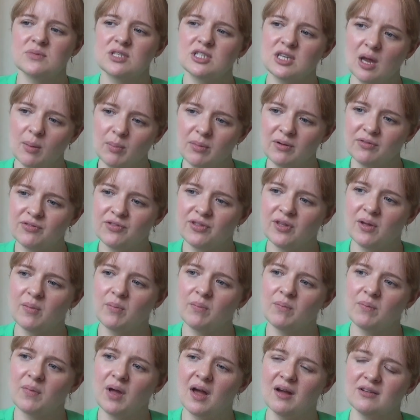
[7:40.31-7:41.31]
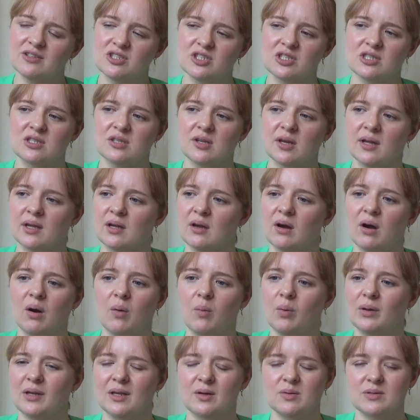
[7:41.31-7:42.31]
Some of them are just like, oh,
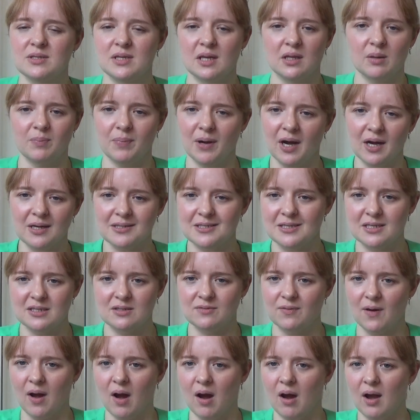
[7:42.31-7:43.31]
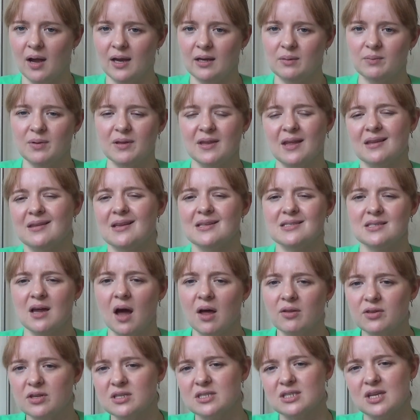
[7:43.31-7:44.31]
well, it was in the past, it's fine, but then there's
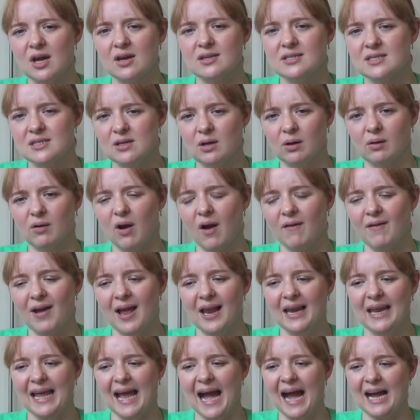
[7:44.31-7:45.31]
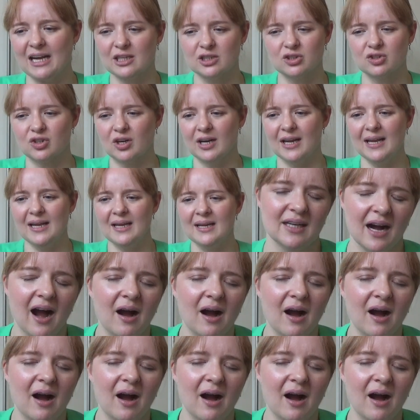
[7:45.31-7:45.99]
others that are still fairly angry.